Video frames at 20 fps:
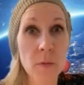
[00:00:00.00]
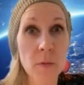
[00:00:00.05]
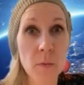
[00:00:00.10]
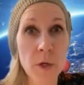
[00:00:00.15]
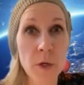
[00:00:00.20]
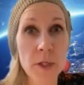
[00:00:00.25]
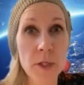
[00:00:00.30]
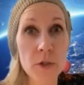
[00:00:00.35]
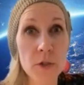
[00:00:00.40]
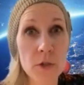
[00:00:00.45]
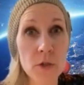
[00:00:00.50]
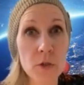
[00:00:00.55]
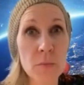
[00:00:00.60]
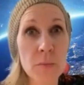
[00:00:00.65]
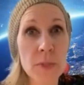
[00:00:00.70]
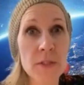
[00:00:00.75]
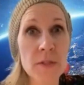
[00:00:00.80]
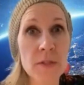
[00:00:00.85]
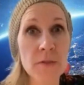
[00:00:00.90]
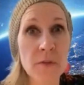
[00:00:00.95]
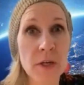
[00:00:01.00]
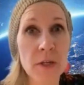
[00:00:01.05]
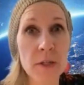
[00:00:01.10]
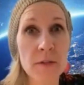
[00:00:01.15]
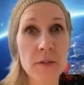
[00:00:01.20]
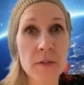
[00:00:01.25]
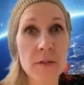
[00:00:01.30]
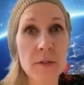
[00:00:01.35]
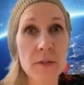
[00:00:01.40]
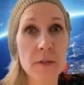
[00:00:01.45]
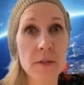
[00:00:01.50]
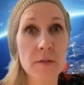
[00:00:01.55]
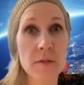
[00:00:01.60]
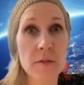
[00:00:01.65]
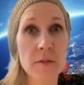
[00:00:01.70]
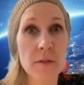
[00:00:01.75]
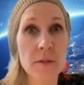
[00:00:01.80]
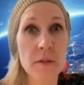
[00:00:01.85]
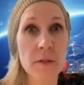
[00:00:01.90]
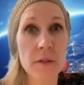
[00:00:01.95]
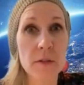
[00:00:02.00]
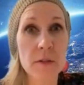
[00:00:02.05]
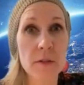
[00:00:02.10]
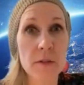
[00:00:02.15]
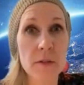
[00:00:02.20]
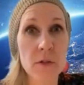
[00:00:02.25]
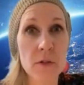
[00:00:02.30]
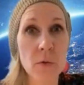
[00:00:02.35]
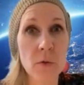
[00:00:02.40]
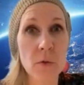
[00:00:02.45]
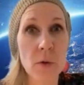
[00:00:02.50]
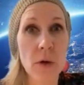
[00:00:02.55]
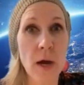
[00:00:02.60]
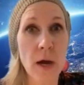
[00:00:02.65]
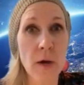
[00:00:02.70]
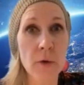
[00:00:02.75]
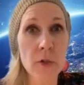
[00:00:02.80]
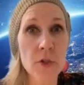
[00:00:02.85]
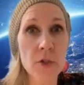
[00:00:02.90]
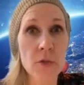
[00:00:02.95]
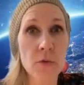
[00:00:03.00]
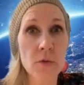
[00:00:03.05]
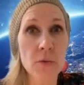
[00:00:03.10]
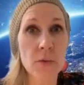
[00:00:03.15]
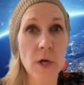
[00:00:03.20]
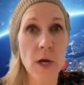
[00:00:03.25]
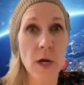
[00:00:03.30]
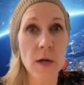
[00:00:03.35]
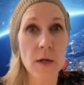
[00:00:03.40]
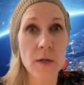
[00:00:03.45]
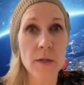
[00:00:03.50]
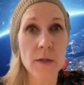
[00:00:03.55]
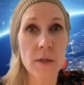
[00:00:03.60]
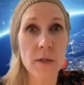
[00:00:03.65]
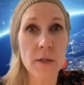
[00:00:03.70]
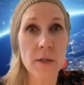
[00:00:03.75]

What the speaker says: when you must have felt. So how did you do that?